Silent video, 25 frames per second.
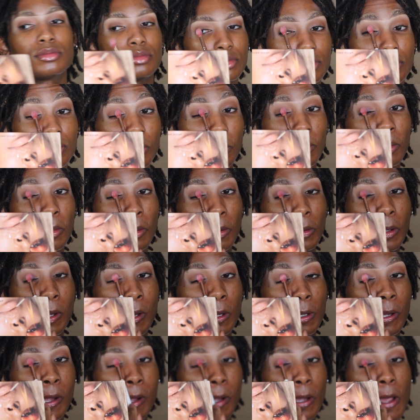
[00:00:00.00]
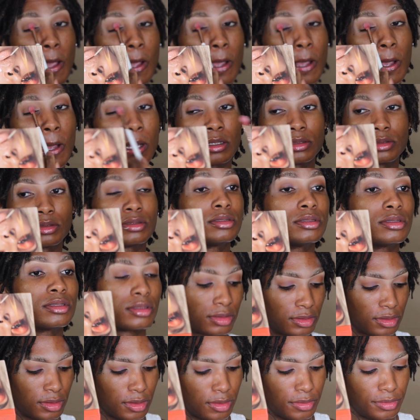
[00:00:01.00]
in with the Juvia's Place, the Violets
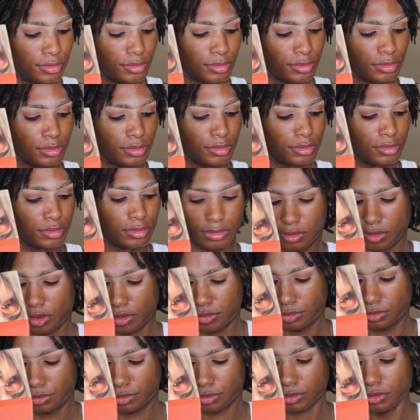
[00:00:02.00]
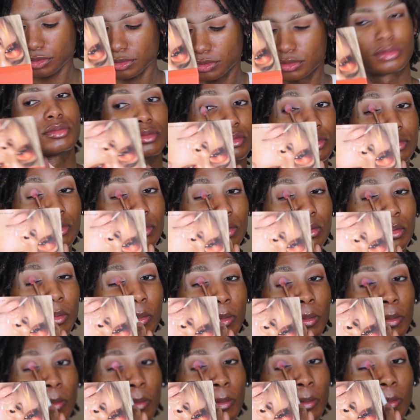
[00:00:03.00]
palette,
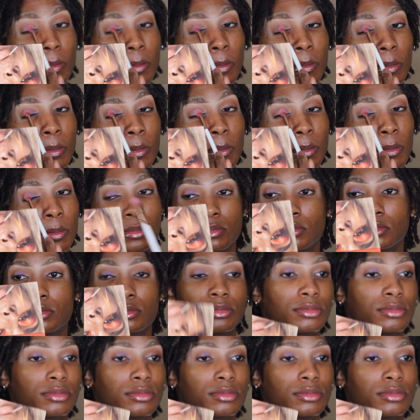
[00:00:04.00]
and yeah, it